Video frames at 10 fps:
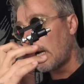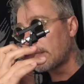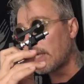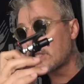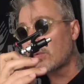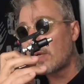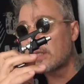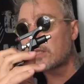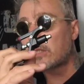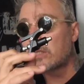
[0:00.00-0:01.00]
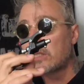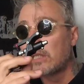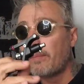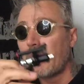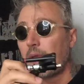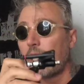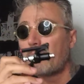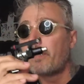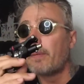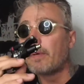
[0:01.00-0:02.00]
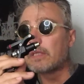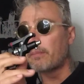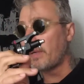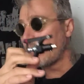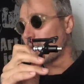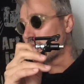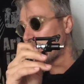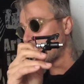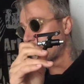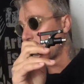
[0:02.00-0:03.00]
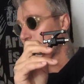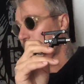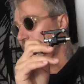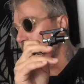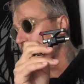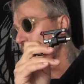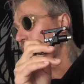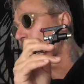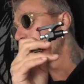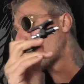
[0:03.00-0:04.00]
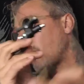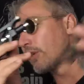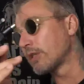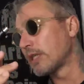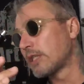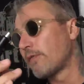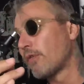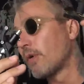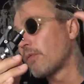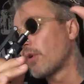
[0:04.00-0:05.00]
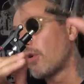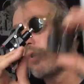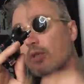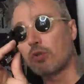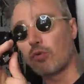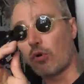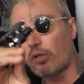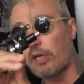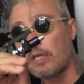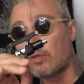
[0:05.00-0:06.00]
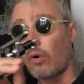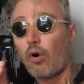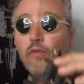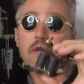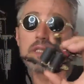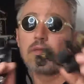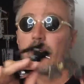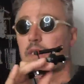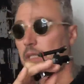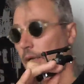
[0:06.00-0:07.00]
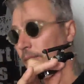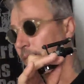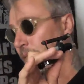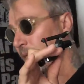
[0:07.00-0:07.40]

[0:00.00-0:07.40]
And that's why in the beginning, people, it's a huge transition from coils, let's say if you work with coils to rotaries or vice versa.